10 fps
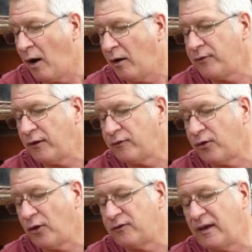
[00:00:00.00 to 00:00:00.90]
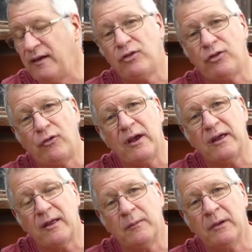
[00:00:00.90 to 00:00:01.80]
Of those 13, 3
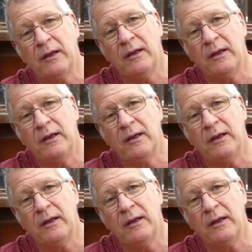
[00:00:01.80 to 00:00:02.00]
of them